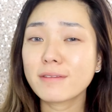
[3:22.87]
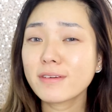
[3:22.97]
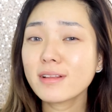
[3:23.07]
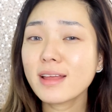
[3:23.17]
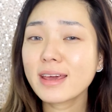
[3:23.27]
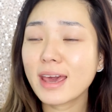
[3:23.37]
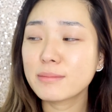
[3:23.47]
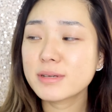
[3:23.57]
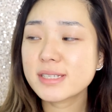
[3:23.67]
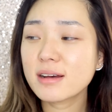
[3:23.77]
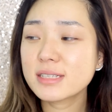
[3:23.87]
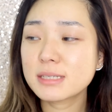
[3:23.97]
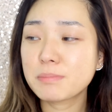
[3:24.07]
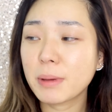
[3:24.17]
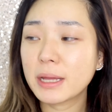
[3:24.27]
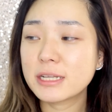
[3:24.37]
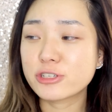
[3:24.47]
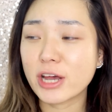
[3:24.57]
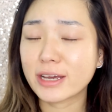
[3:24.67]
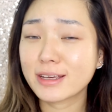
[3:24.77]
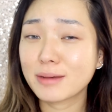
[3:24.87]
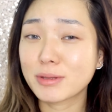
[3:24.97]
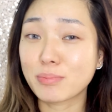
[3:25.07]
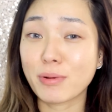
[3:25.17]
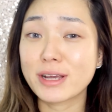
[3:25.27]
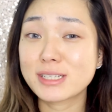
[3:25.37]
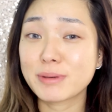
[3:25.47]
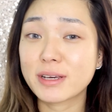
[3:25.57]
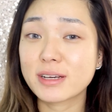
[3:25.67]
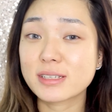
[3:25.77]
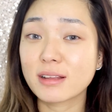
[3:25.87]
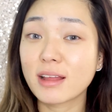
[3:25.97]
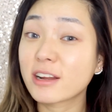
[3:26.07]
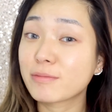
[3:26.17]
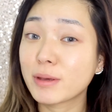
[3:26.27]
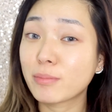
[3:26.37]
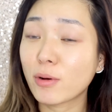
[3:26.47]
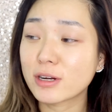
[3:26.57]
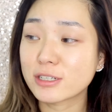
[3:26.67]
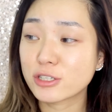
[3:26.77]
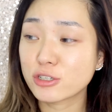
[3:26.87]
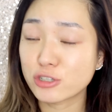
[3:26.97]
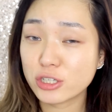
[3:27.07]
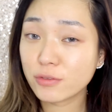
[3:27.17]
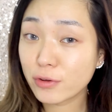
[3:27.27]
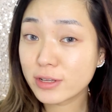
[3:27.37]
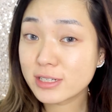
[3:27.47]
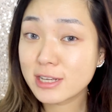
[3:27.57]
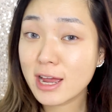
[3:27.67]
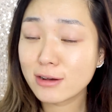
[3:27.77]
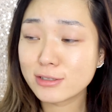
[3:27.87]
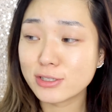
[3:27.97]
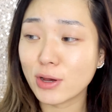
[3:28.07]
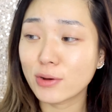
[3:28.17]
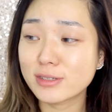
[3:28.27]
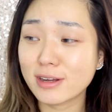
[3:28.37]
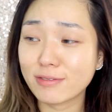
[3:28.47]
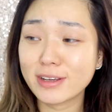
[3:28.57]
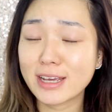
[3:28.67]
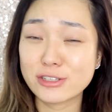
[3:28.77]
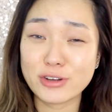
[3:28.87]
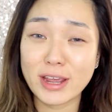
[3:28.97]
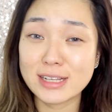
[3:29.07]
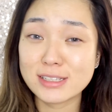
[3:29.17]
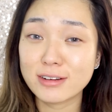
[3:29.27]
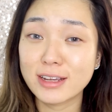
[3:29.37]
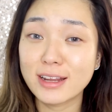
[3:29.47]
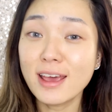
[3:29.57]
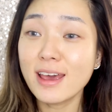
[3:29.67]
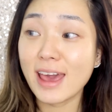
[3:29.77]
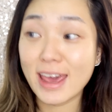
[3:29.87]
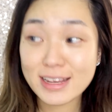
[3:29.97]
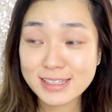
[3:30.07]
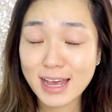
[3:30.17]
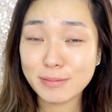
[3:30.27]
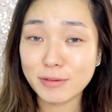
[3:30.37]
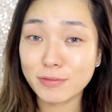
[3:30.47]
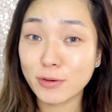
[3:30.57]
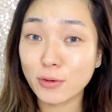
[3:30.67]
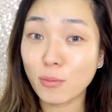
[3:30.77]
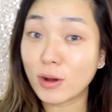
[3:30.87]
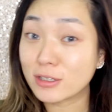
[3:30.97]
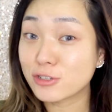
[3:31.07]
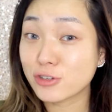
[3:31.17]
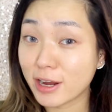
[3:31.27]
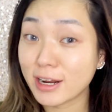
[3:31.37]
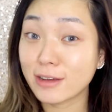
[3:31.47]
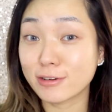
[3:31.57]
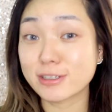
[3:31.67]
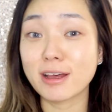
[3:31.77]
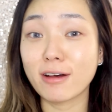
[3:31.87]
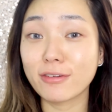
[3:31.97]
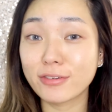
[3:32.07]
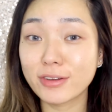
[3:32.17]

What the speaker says: feel like Amazon's been jacking up the price because a lot of people are searching for this now, so definitely get your hands on it ASAP if you want to try it out yourself.